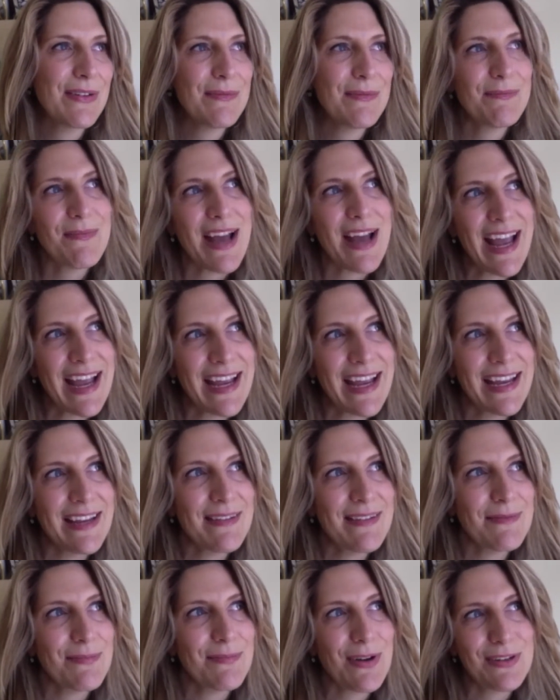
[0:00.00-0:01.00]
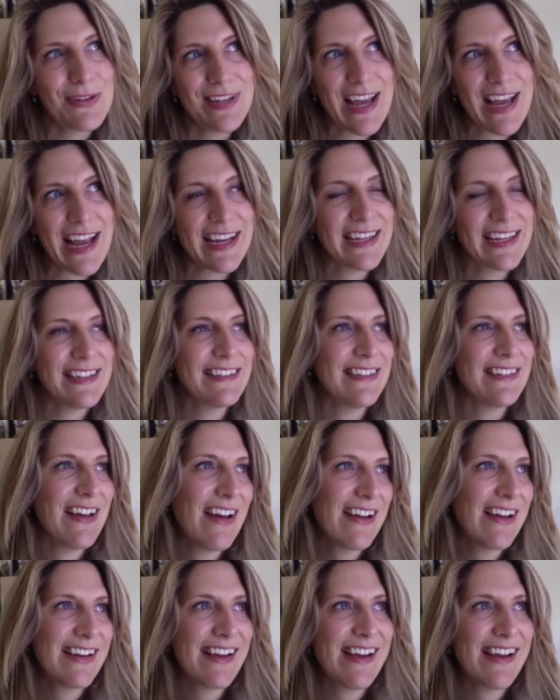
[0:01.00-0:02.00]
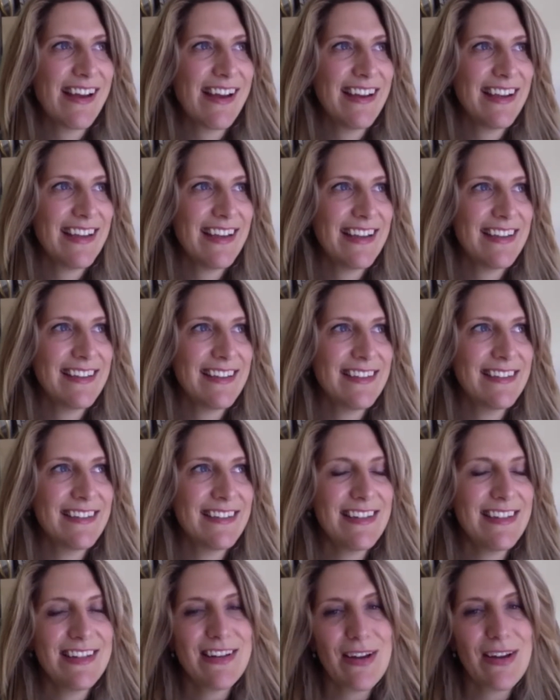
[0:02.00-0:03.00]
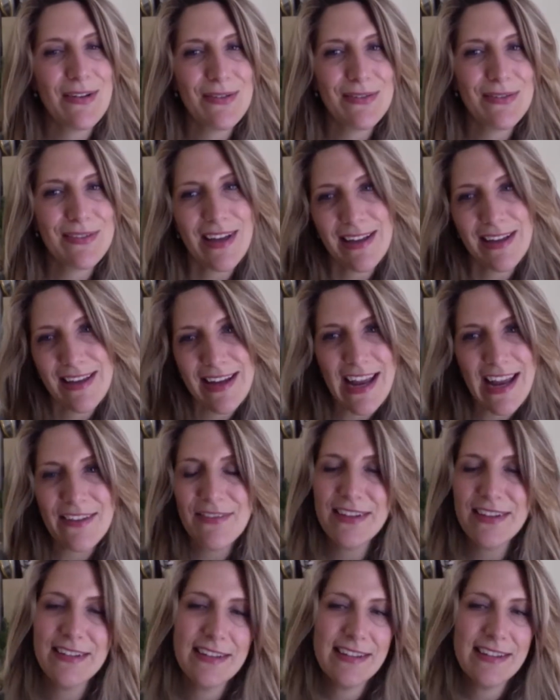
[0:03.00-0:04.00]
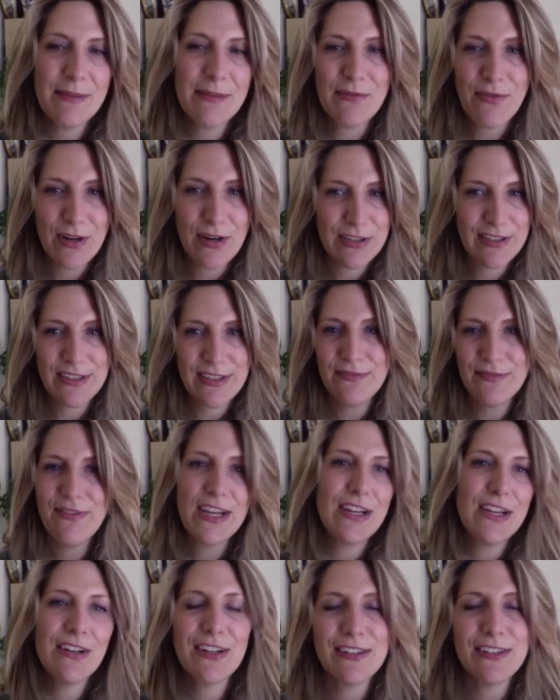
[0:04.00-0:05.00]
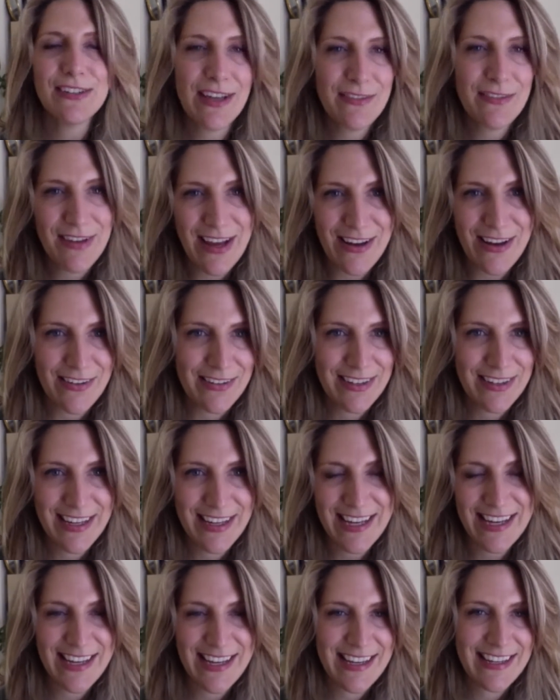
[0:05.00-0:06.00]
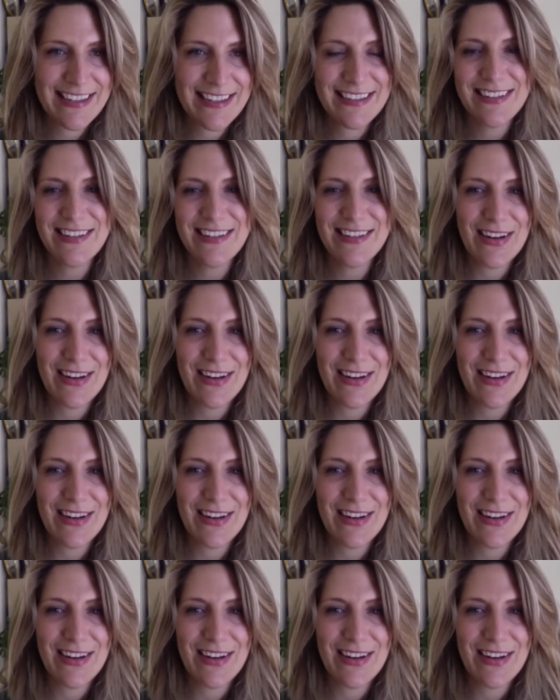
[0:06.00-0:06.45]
my protagonist, Anna, is, kind of as I said before, she's figuring herself out. And,